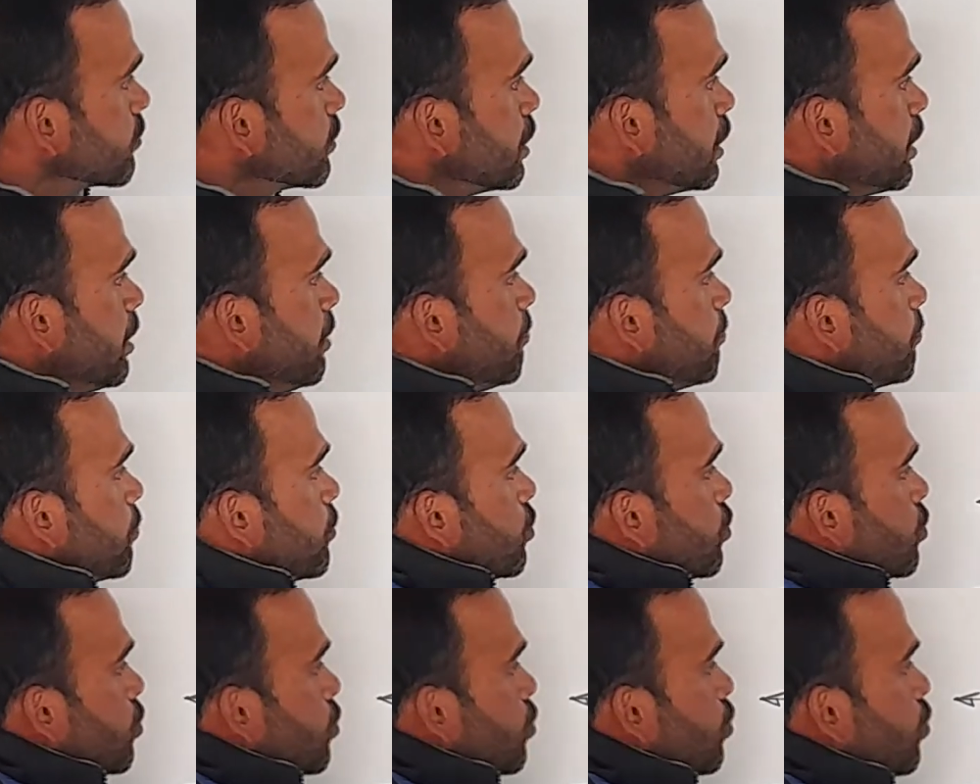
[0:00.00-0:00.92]
if
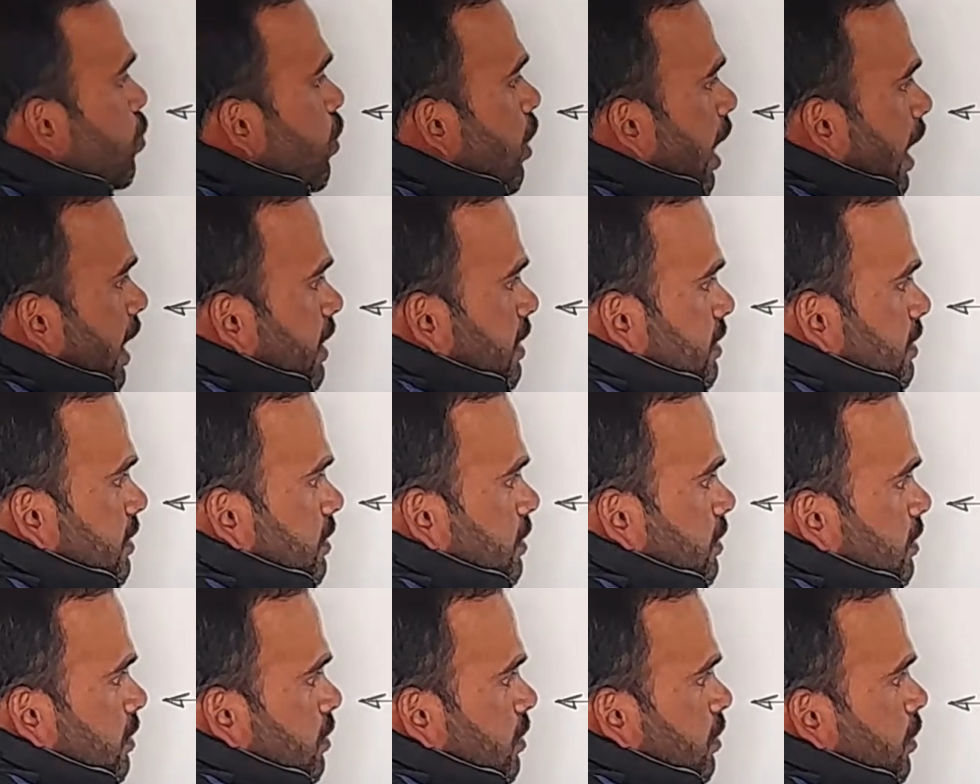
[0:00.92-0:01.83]
two lines,
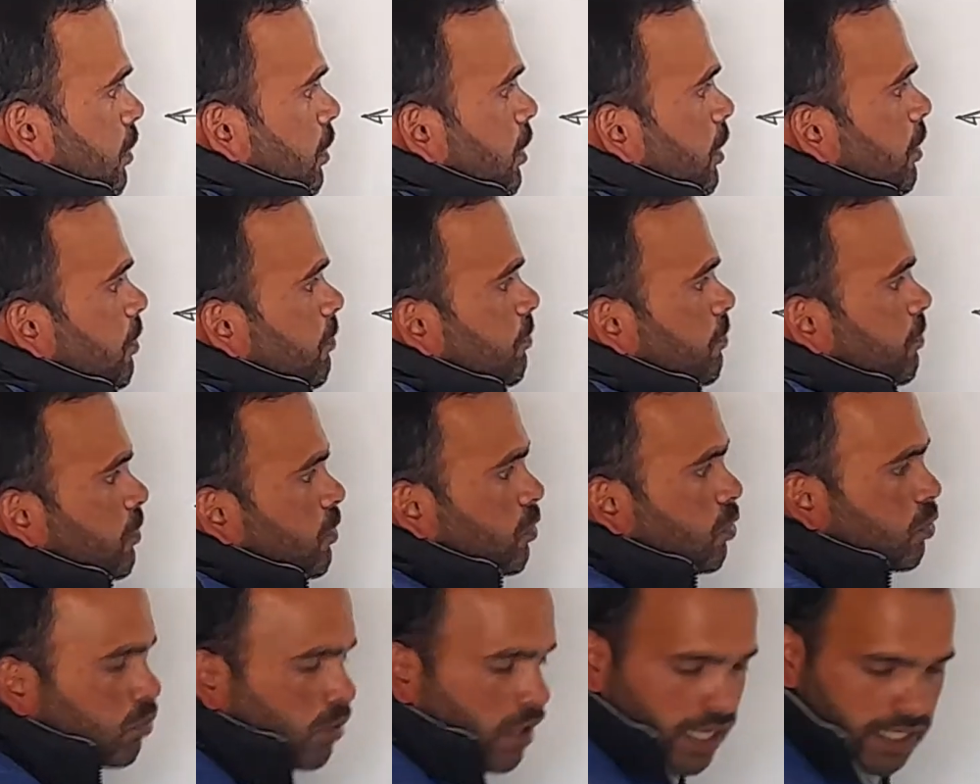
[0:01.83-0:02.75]

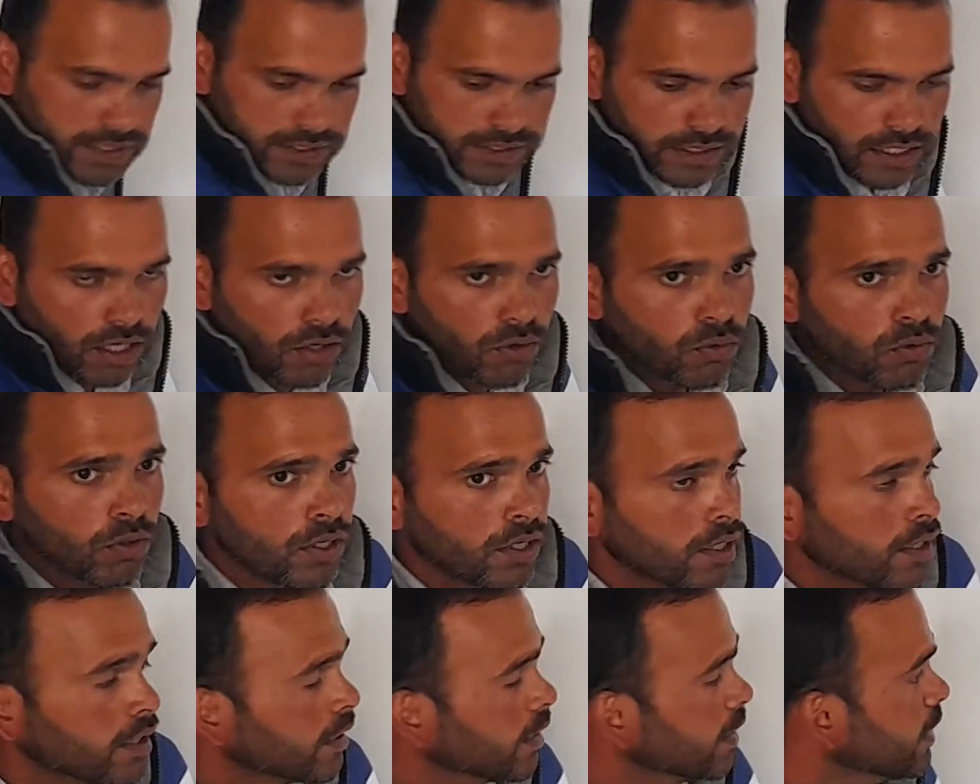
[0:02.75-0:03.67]
now
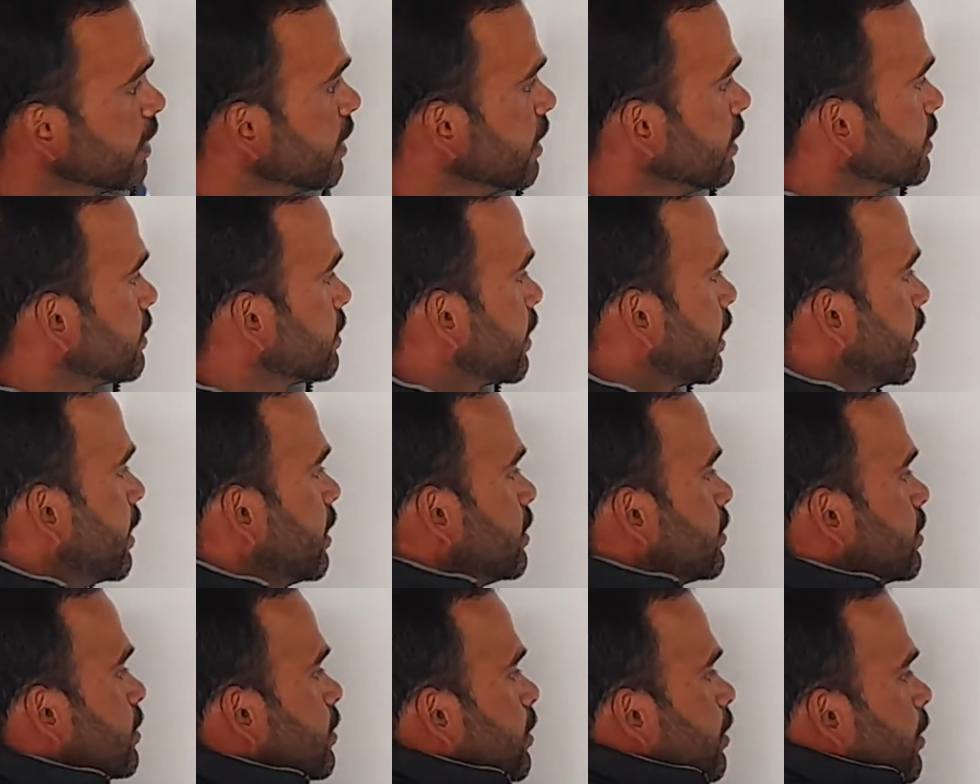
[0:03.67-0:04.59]
in this
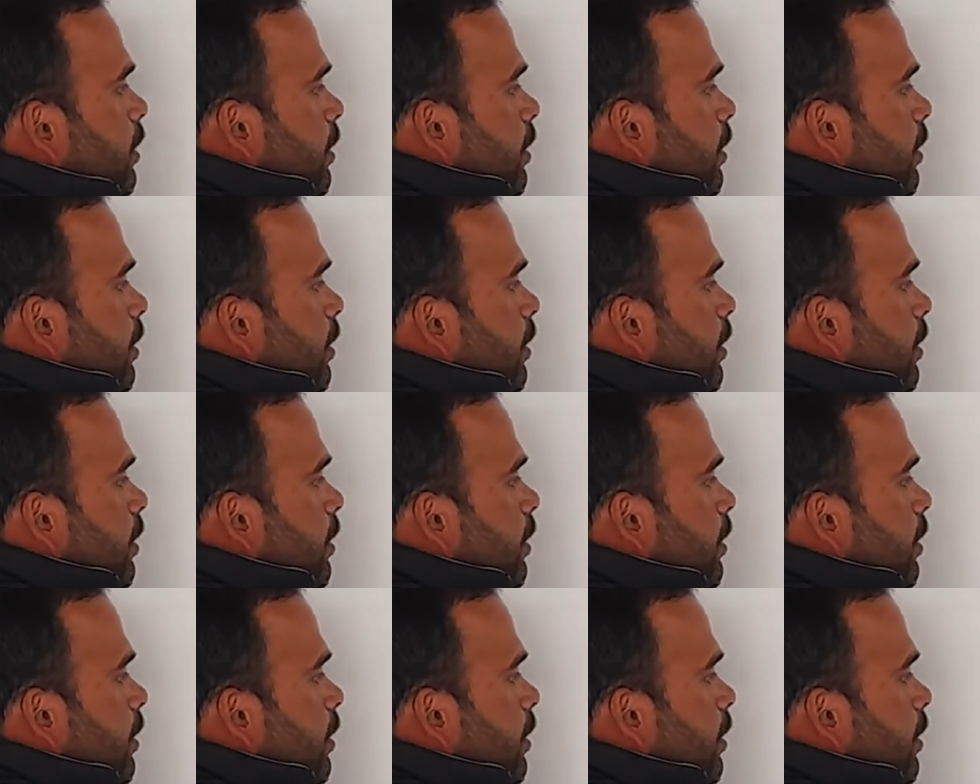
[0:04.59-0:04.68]
case,